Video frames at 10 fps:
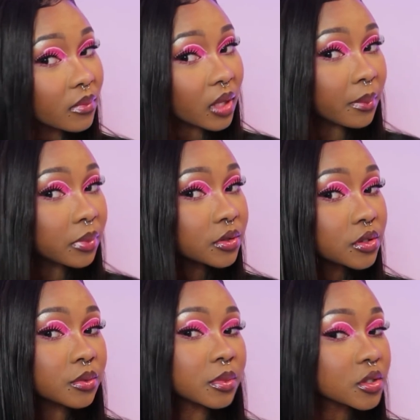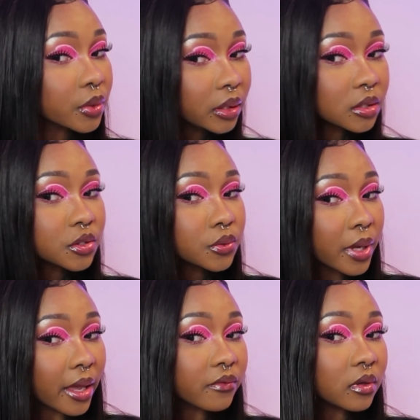I put too much oil. It's too
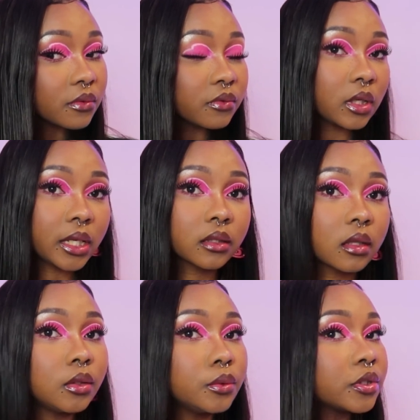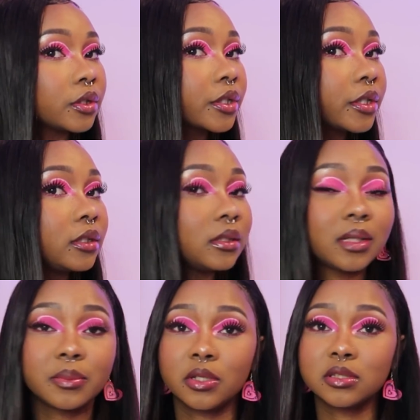heavy for like the looser curl.
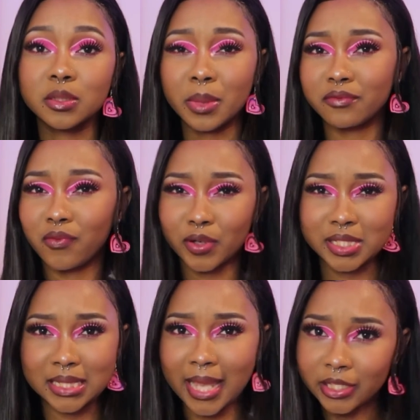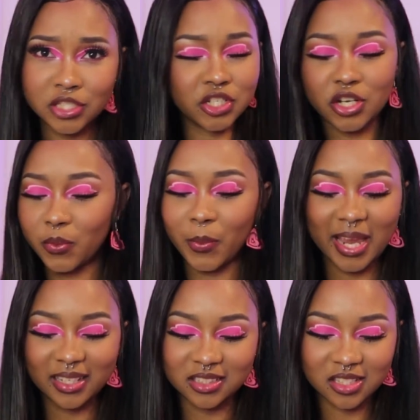I'm used to my 4C texture where
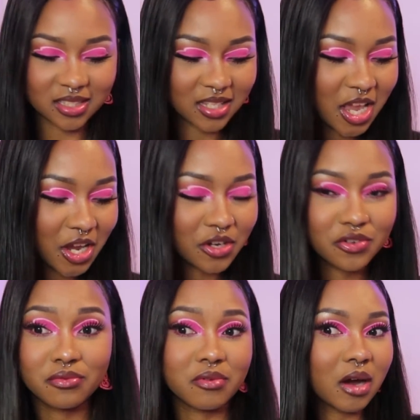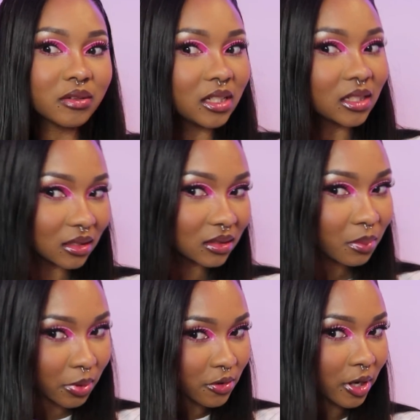I can just drown it in
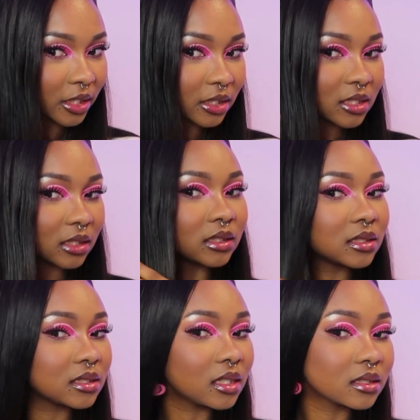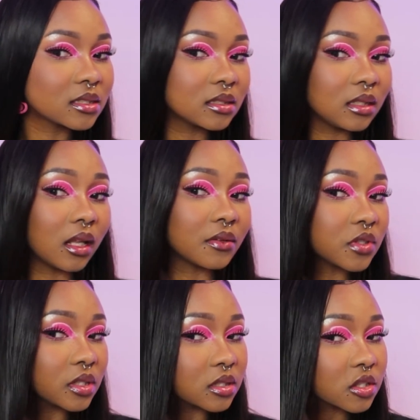product and it loves
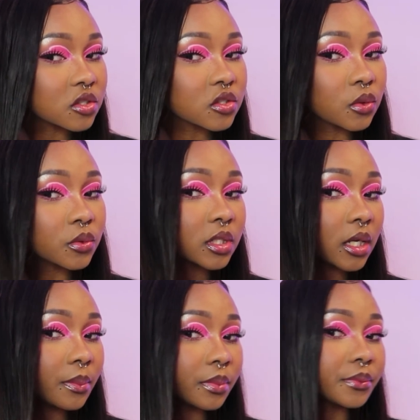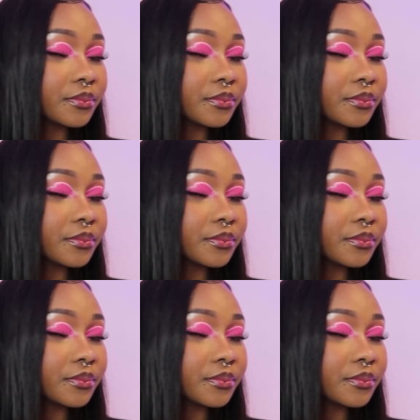it and just soaks it up.